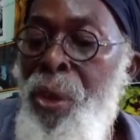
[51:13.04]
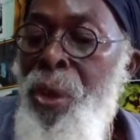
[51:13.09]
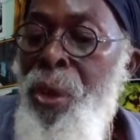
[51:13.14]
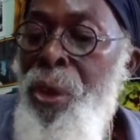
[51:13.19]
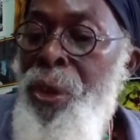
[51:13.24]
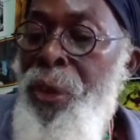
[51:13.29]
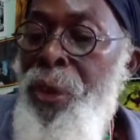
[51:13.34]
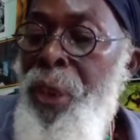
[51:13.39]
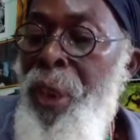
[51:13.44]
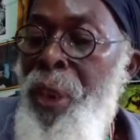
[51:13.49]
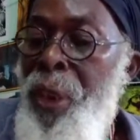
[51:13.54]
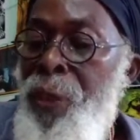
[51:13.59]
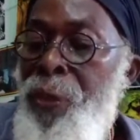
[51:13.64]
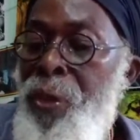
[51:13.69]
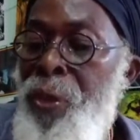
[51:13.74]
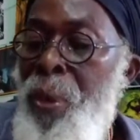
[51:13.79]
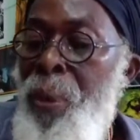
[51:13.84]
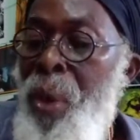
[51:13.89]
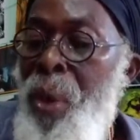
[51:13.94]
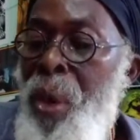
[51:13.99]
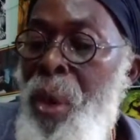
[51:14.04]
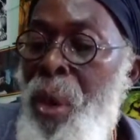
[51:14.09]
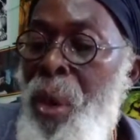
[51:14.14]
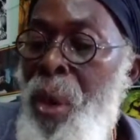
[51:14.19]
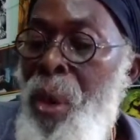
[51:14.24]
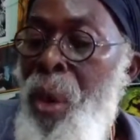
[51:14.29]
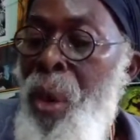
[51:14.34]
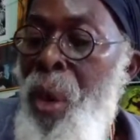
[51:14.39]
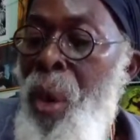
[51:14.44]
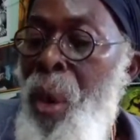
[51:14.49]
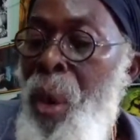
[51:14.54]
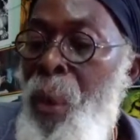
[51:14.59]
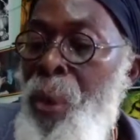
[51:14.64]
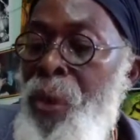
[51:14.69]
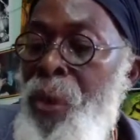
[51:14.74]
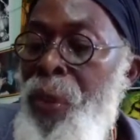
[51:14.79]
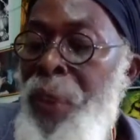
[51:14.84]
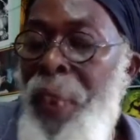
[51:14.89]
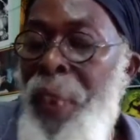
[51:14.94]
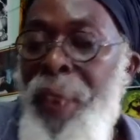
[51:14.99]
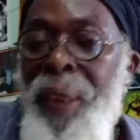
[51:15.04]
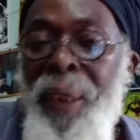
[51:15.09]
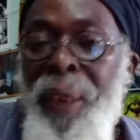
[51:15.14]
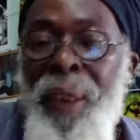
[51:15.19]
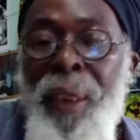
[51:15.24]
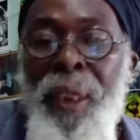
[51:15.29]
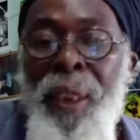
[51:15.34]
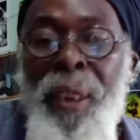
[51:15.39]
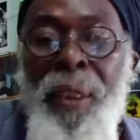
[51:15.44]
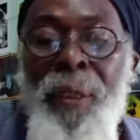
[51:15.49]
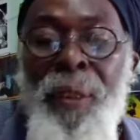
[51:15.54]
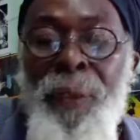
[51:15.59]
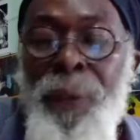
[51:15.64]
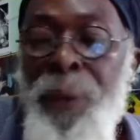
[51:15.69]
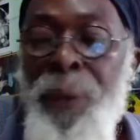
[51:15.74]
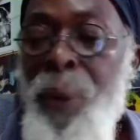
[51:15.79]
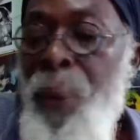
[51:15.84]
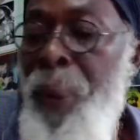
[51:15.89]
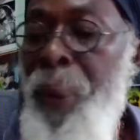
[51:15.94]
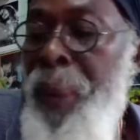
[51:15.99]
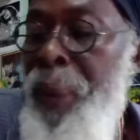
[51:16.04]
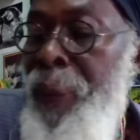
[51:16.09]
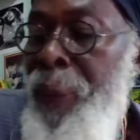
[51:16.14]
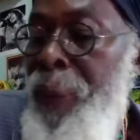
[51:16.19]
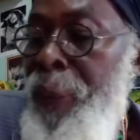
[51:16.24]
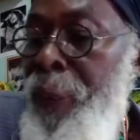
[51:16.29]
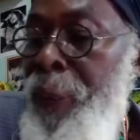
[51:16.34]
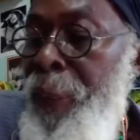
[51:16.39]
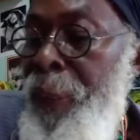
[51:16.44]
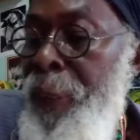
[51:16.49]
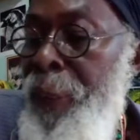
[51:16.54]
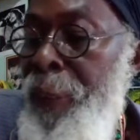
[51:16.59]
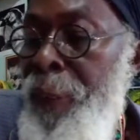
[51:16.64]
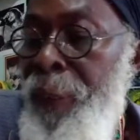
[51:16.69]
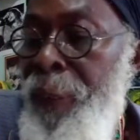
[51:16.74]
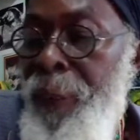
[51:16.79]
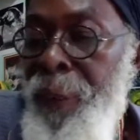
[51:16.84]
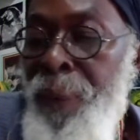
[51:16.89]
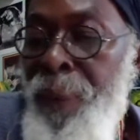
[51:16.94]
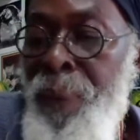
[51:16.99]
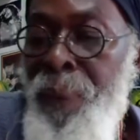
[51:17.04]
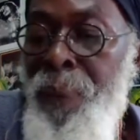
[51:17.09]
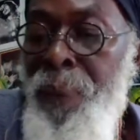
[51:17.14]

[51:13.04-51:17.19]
yourself from all outside influences.